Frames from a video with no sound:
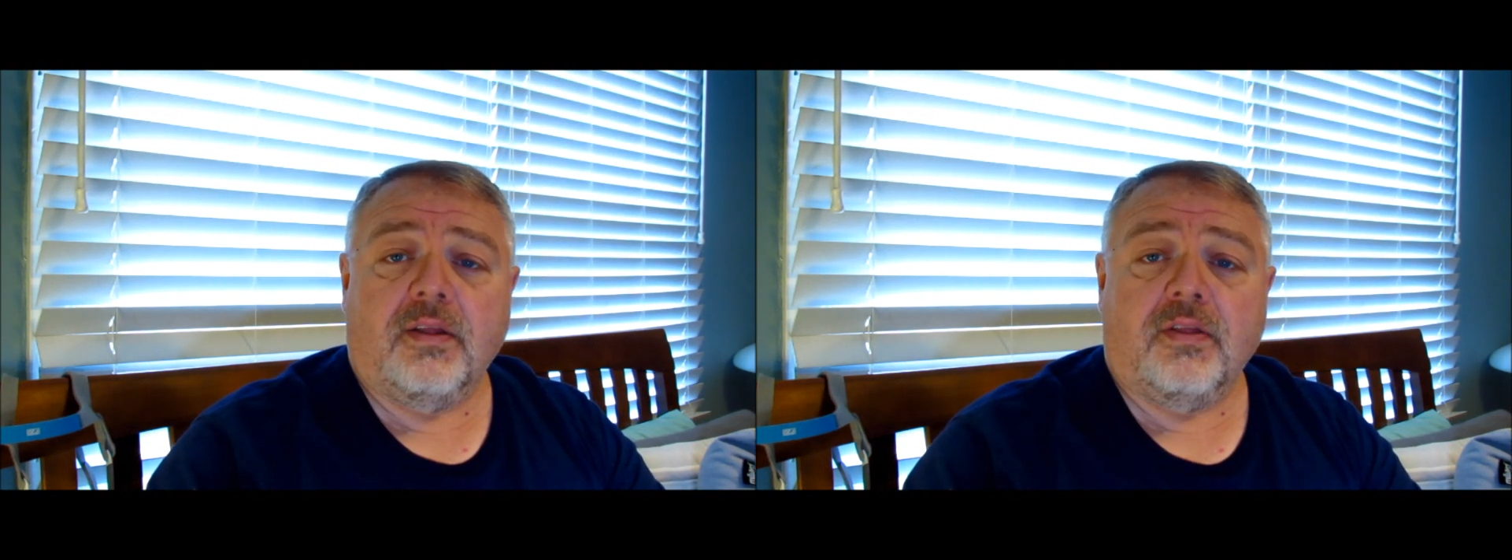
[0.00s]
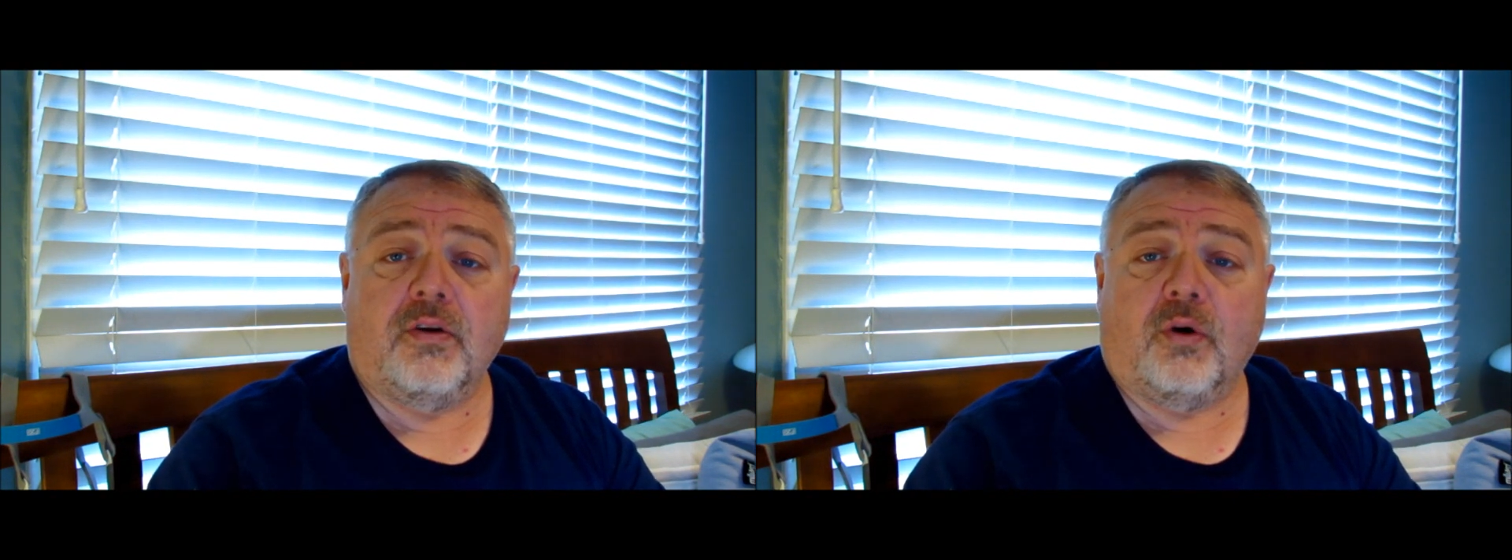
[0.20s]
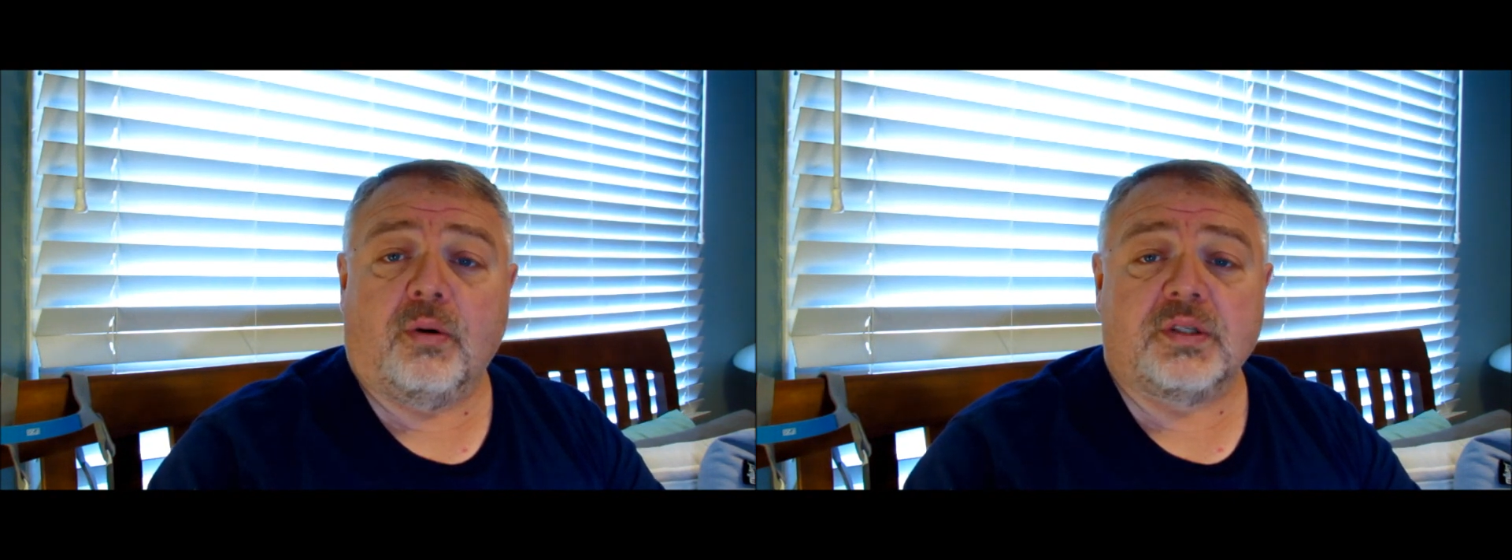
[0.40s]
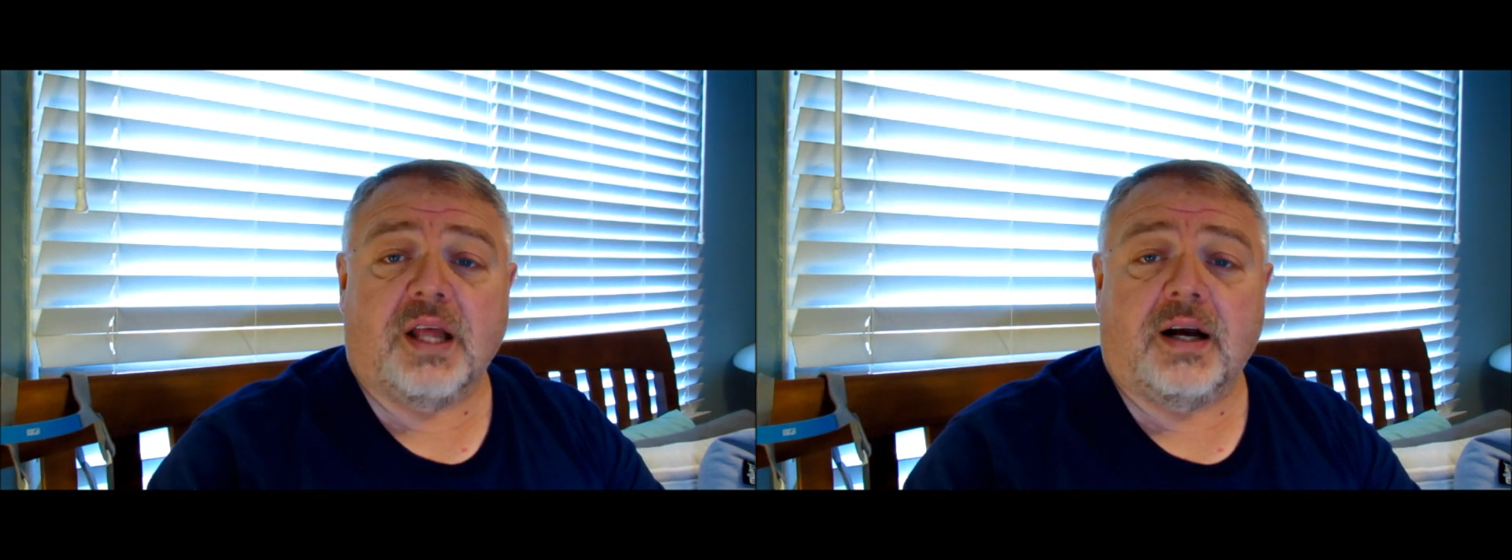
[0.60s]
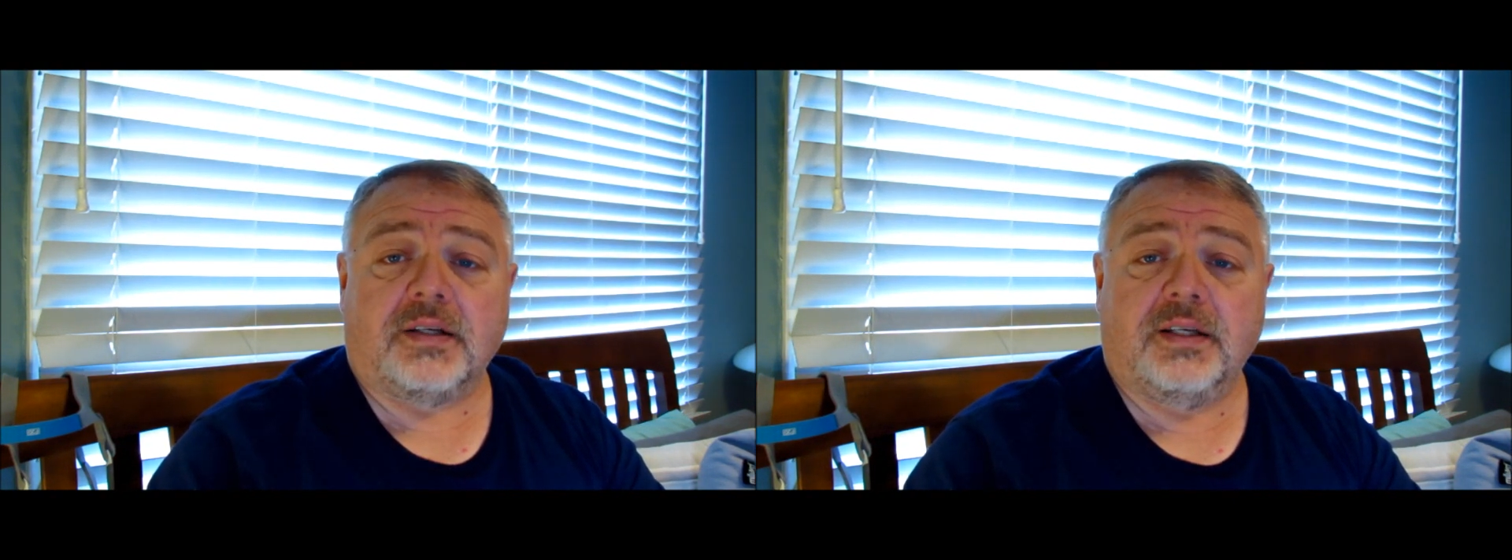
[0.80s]
the door was
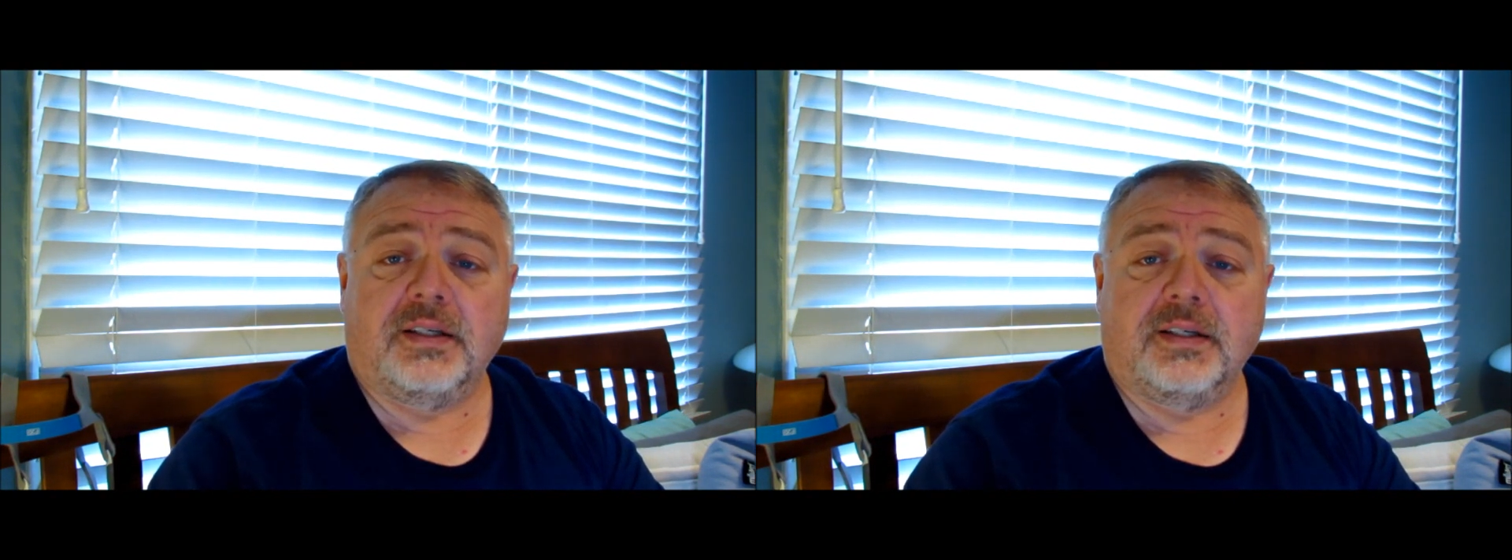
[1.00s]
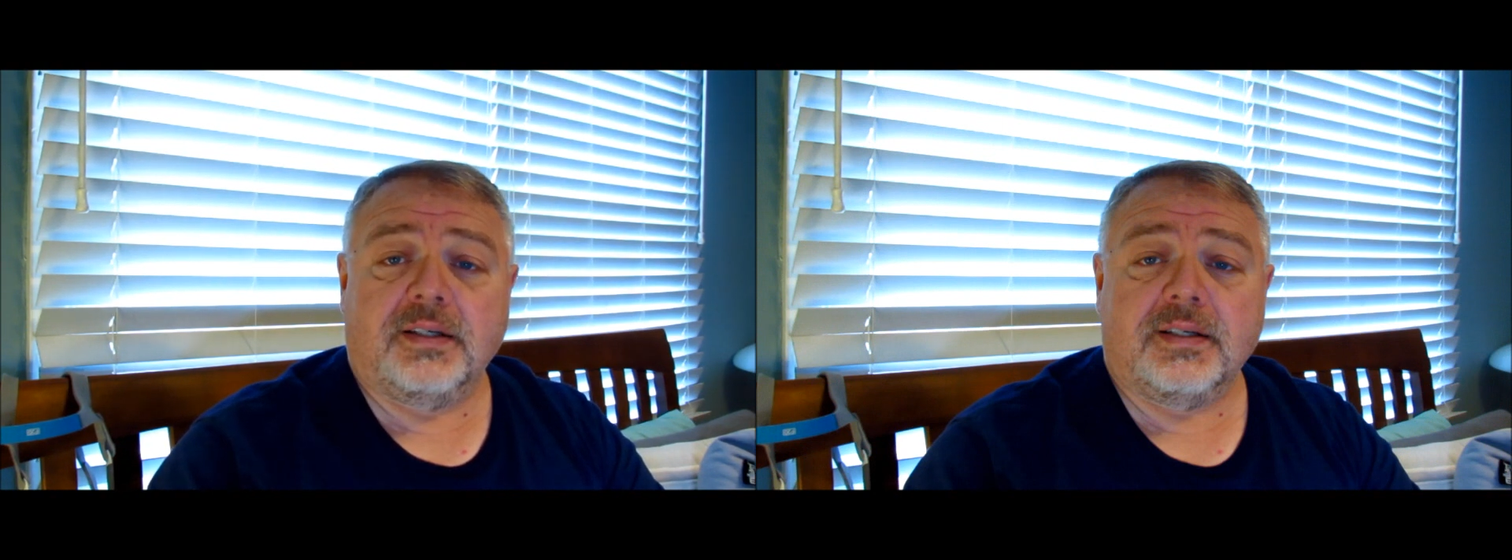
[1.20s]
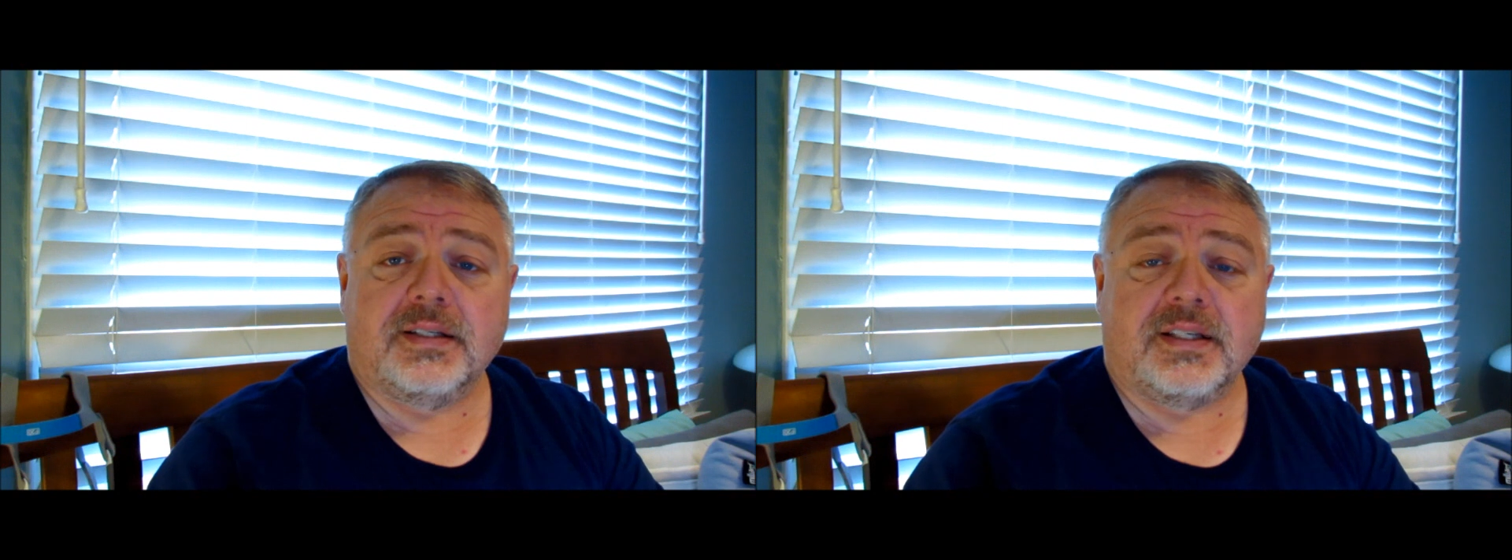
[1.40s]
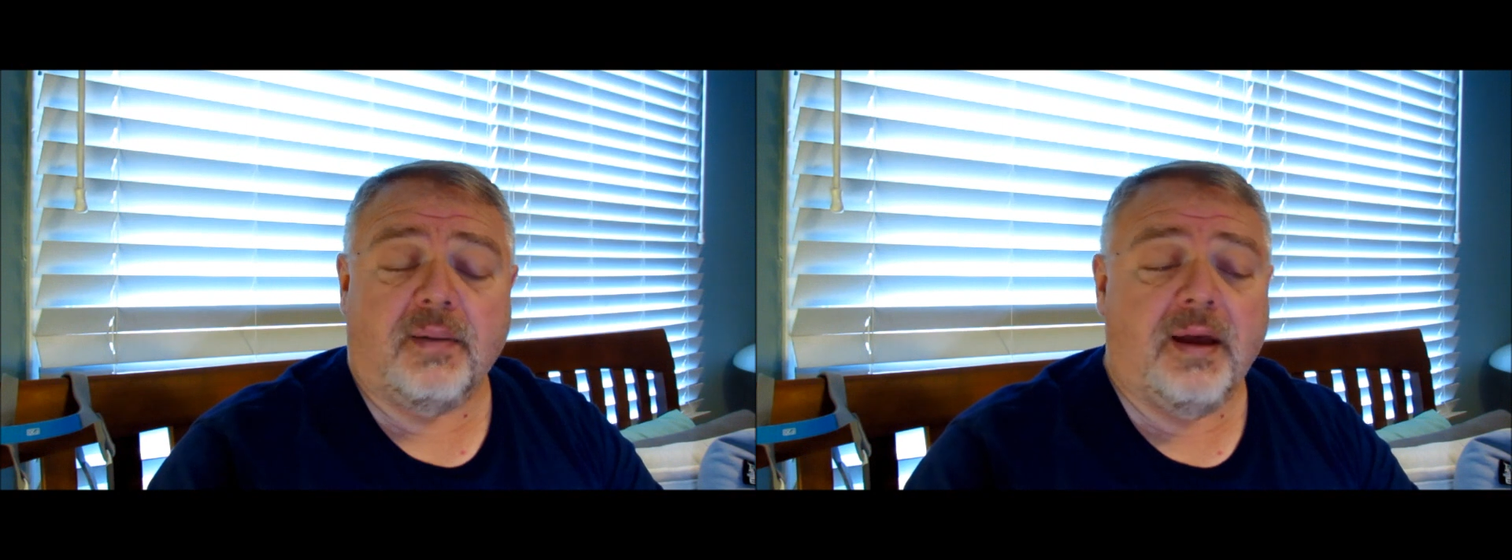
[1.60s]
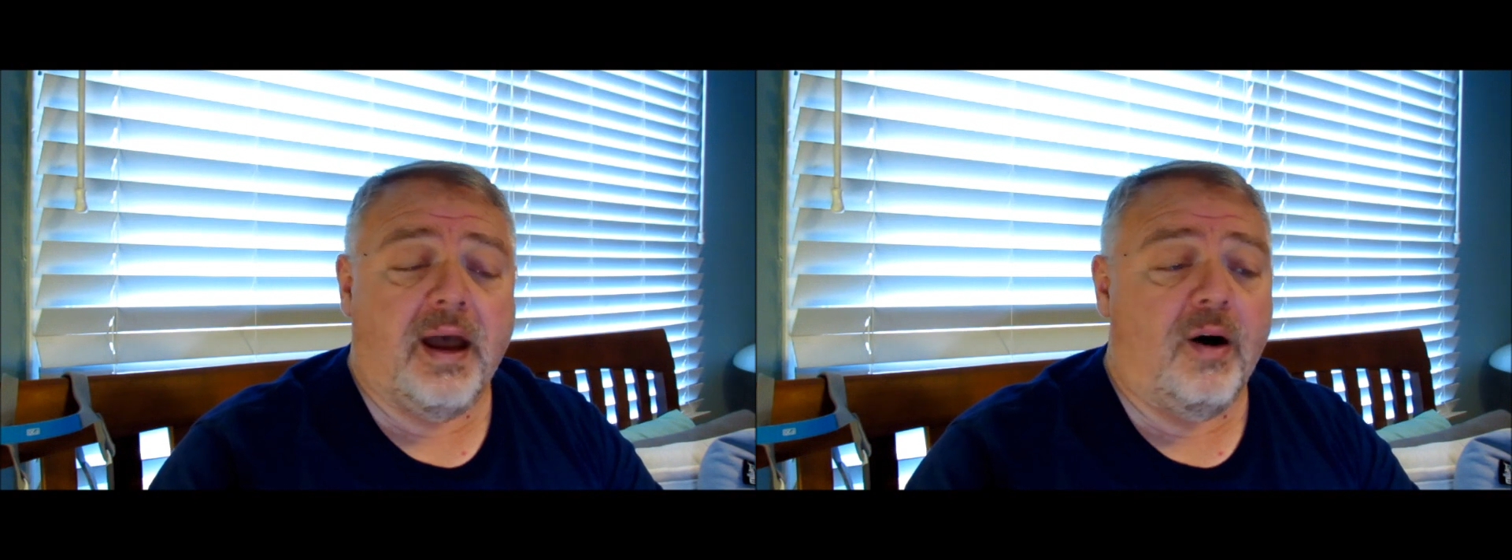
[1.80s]
locked.
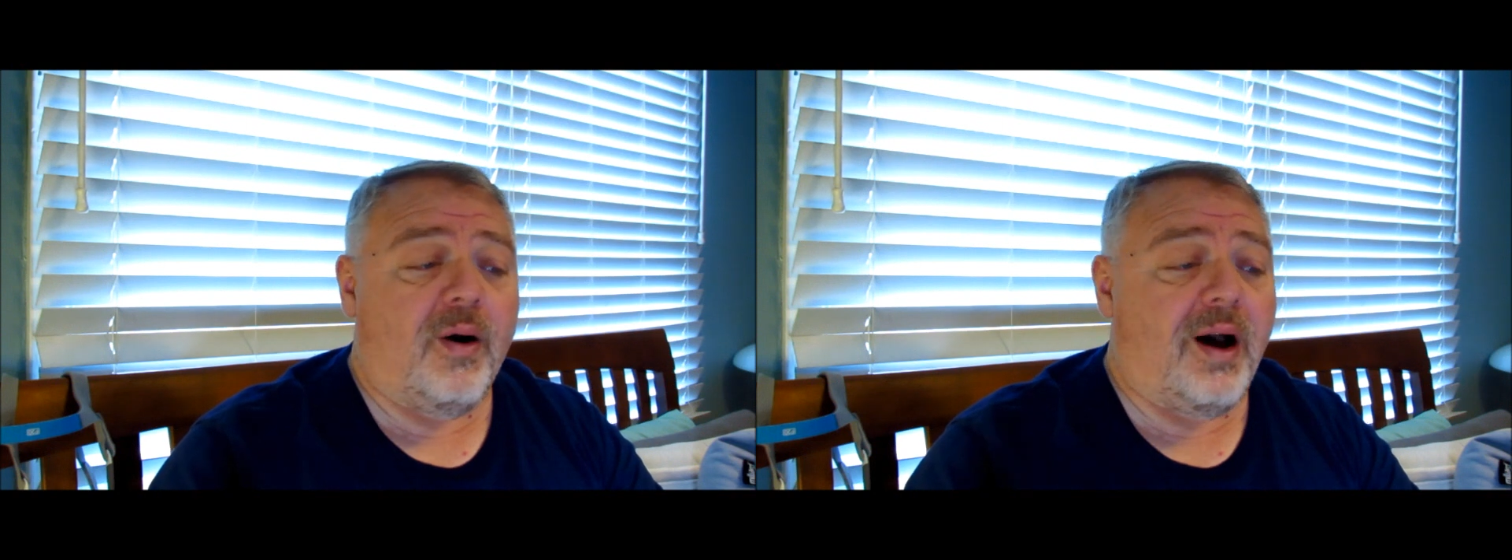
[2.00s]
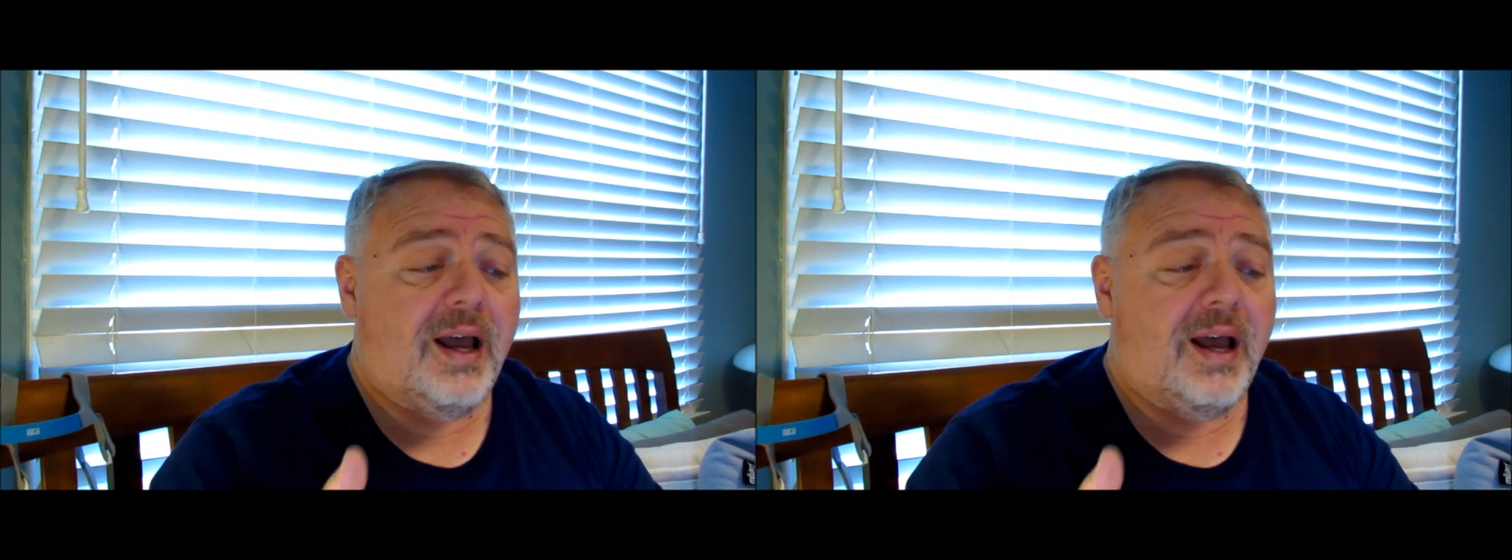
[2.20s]
Somehow